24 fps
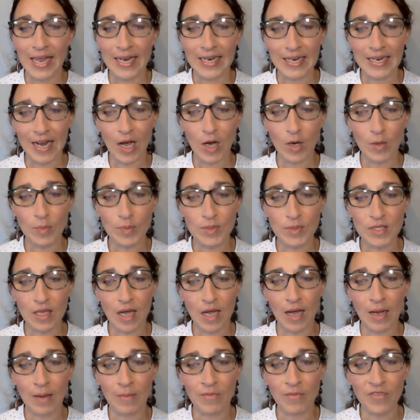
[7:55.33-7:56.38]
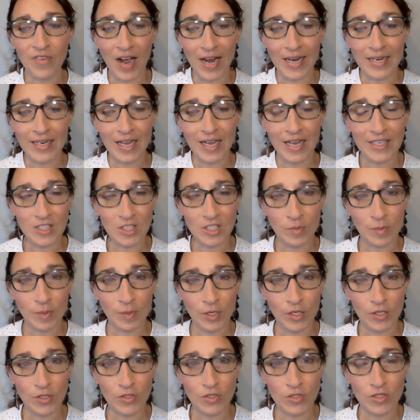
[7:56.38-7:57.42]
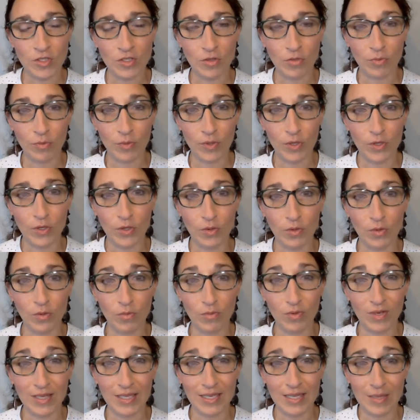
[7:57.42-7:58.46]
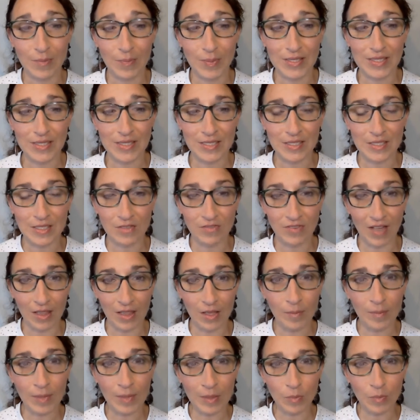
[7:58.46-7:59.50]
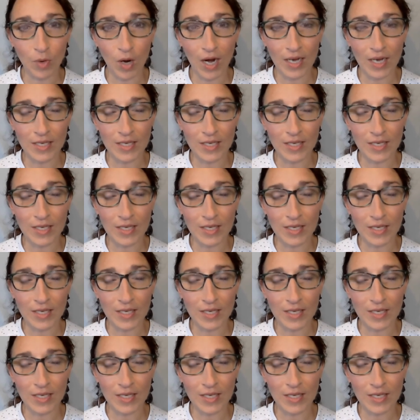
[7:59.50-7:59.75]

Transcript: and it helps um, find customers through really the business development